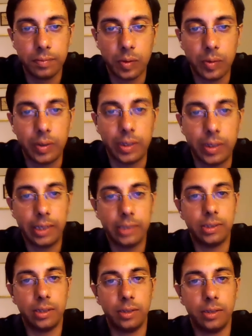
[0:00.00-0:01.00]
Okay, I guess
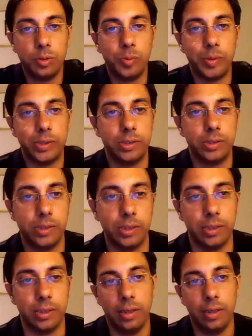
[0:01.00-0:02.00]
there are two questions here.
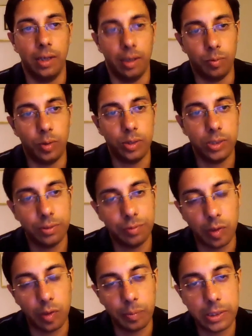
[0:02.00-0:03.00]
What is a
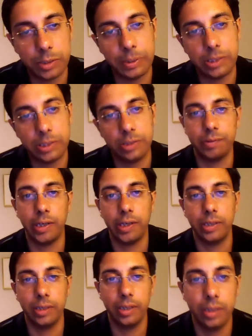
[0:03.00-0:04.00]
format specifier
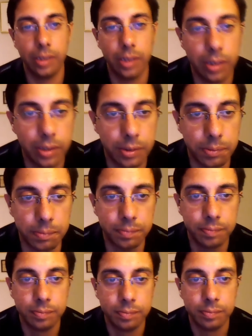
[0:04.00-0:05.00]
in
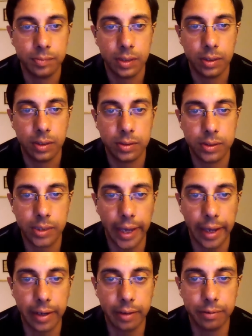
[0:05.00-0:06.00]

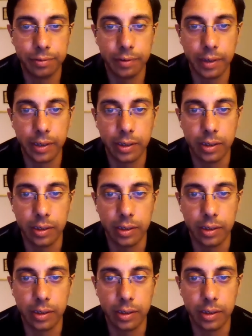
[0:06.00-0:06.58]
scan and